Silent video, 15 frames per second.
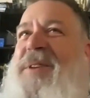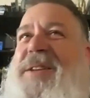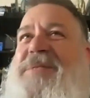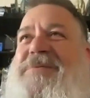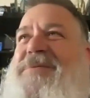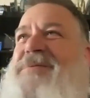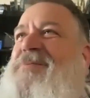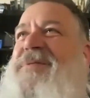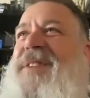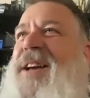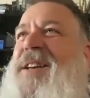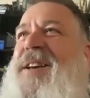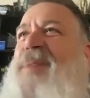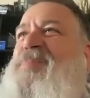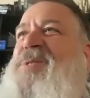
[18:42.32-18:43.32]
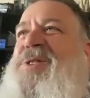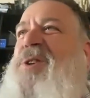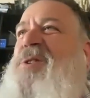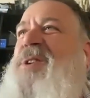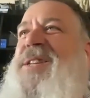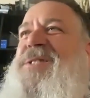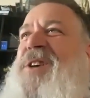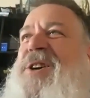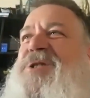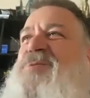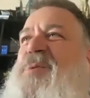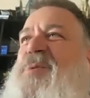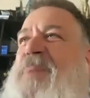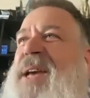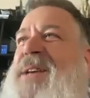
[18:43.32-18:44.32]
I mean, I, am still in touch
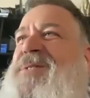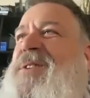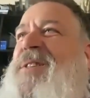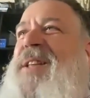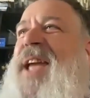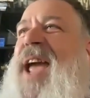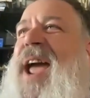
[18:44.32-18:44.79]
with basically